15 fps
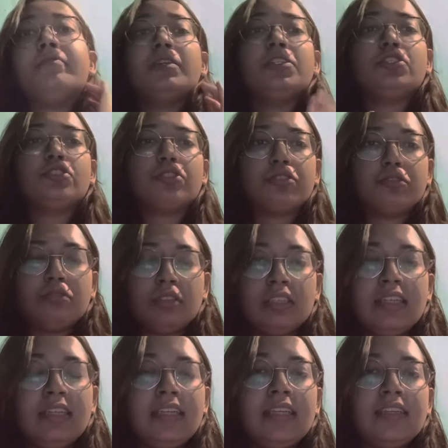which
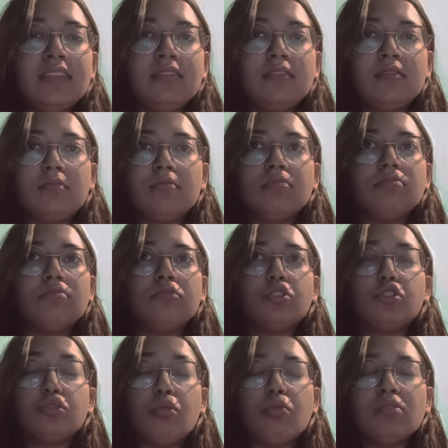really
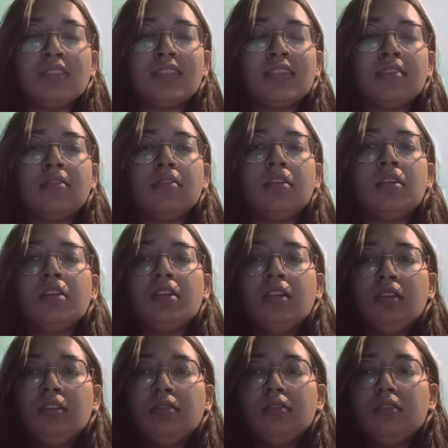shows the
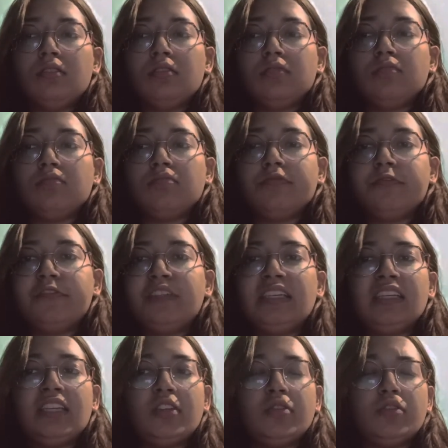
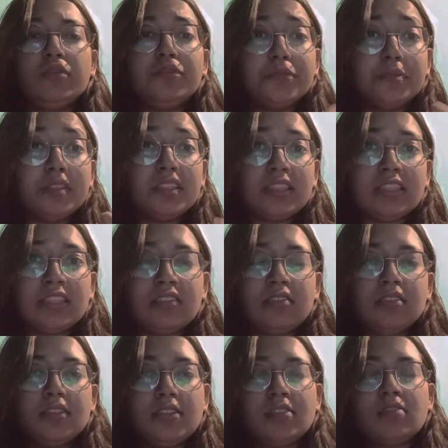feeling of
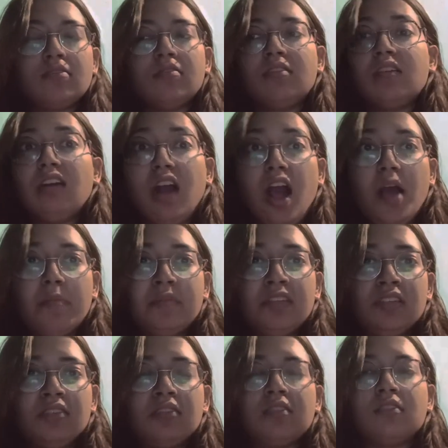mysterious
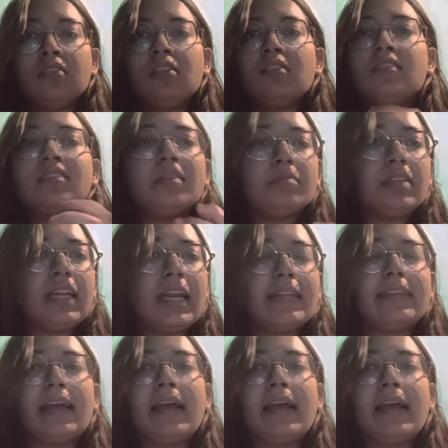calmness, something like